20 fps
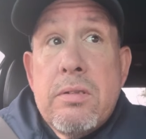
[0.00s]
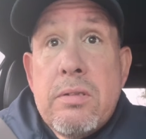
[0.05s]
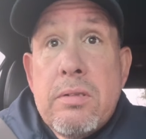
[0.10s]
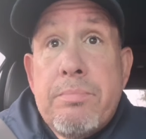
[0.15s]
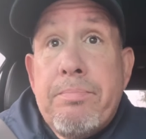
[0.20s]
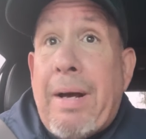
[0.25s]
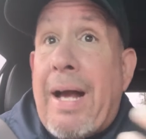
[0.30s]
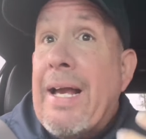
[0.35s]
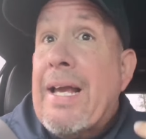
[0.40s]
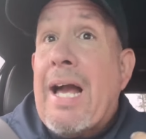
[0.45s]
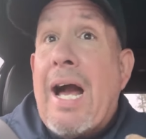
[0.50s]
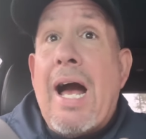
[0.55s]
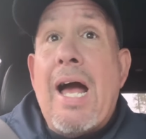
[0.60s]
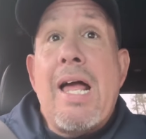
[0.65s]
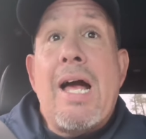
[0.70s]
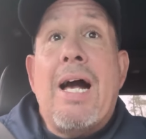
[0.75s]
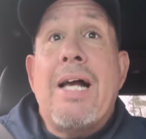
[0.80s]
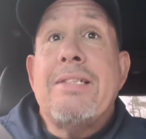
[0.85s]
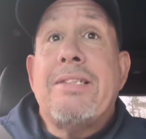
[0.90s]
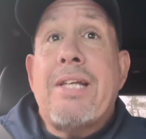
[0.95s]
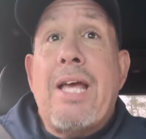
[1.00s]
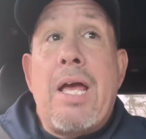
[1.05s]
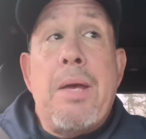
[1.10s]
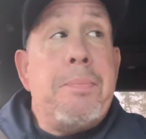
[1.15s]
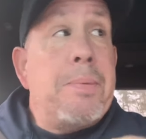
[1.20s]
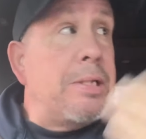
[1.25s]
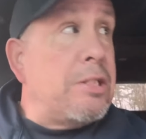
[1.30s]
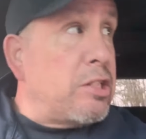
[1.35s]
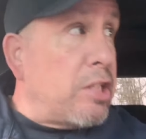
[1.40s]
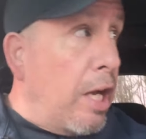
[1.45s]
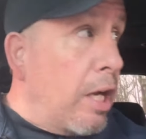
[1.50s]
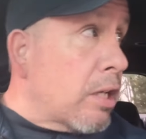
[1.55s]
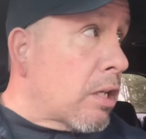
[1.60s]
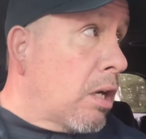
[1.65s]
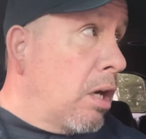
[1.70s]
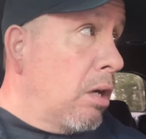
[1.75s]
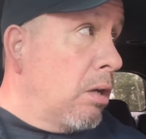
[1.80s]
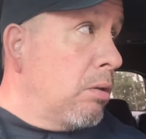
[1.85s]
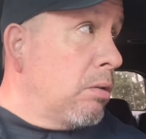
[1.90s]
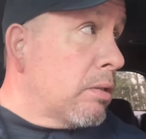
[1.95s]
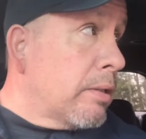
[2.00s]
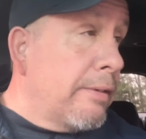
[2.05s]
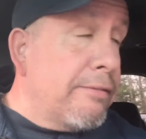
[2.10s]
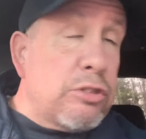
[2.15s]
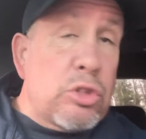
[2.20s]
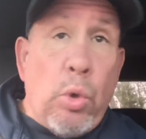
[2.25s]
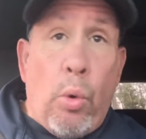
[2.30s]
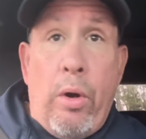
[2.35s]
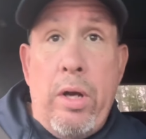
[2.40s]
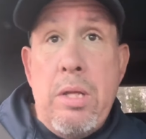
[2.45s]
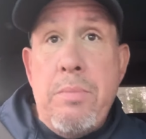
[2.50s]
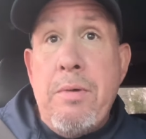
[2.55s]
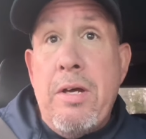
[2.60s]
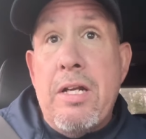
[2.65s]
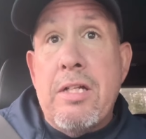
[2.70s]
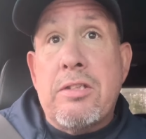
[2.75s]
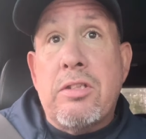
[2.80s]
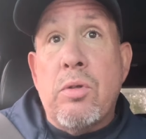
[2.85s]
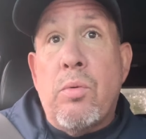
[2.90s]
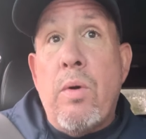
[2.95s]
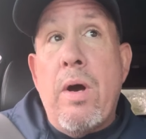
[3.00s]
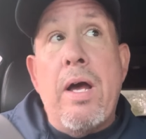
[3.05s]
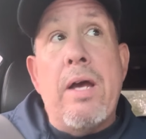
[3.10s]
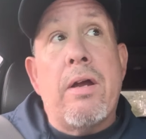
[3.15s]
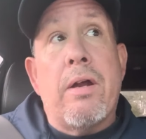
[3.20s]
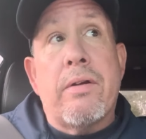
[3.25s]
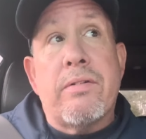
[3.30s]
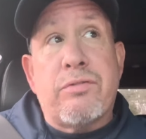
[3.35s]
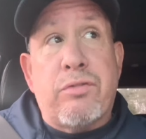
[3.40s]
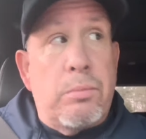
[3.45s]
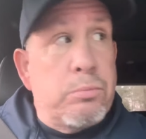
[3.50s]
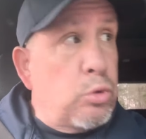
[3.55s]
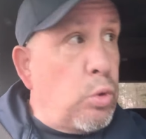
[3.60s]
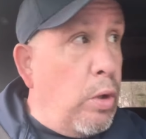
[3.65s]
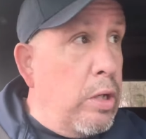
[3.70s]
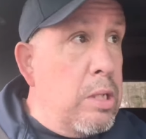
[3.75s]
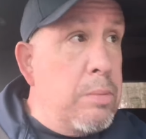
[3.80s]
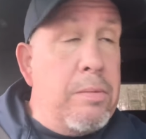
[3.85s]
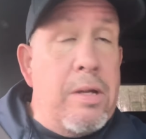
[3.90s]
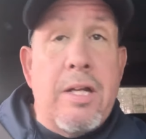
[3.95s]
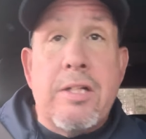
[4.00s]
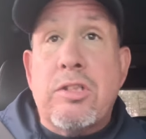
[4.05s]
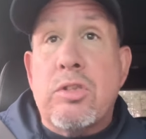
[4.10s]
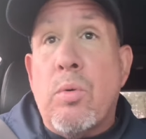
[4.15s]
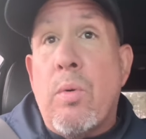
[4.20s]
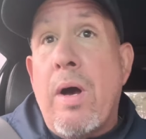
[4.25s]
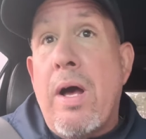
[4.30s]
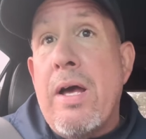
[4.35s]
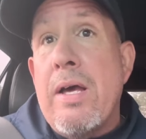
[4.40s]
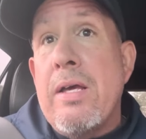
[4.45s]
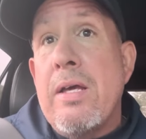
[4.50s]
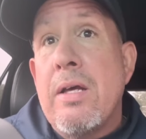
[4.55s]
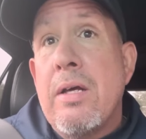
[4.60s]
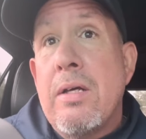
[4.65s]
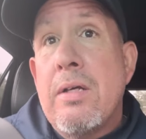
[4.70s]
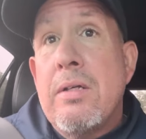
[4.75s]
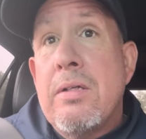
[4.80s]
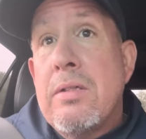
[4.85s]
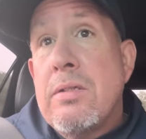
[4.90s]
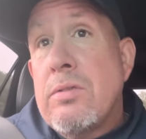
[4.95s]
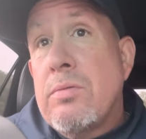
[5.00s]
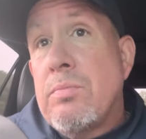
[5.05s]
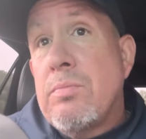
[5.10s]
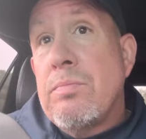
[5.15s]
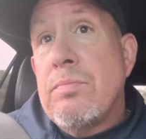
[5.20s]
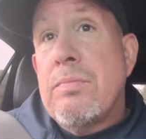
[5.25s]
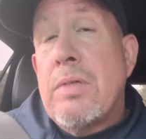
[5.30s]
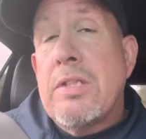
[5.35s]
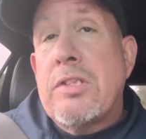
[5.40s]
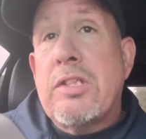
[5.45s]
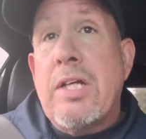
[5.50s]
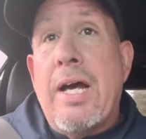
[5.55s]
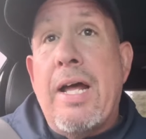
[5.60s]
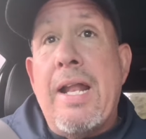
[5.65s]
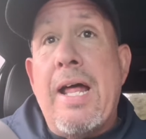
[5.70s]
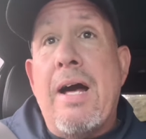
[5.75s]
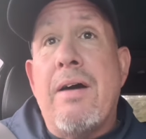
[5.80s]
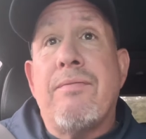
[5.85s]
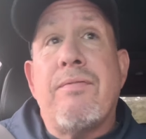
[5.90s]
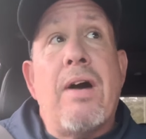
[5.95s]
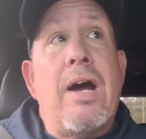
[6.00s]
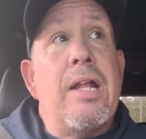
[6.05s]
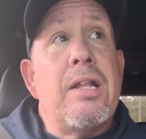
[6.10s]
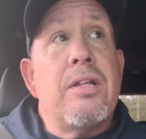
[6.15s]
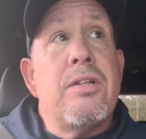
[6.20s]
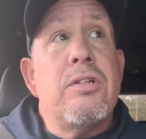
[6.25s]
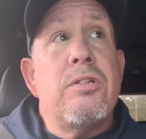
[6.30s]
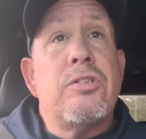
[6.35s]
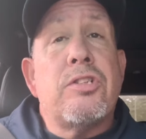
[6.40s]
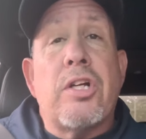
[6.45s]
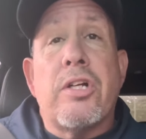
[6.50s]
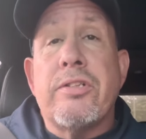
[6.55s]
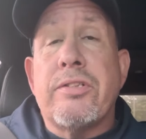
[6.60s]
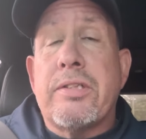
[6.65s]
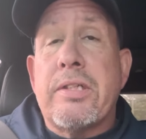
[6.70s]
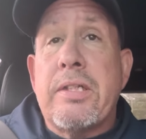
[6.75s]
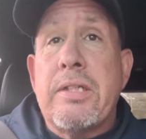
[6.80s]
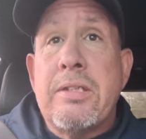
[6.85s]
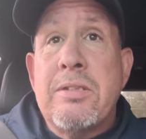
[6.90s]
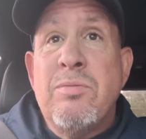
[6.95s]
My guy Isaiah Pacheco lives 20 minutes away, or from 20 minutes away. Shout out Vineland, New Jersey.